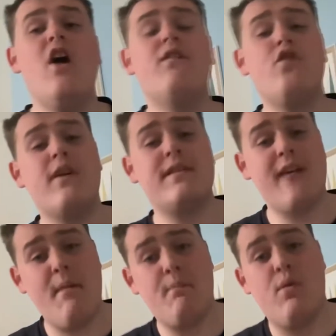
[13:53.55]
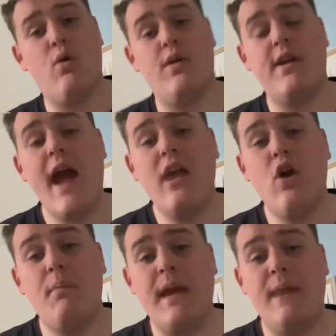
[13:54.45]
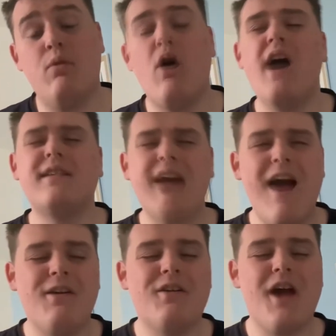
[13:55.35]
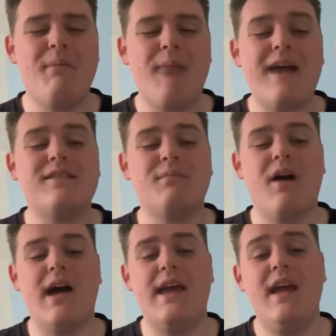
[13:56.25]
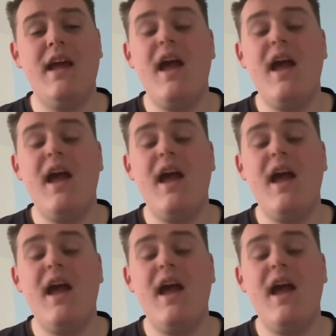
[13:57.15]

For example, you get a lot of people, I carry on going back to my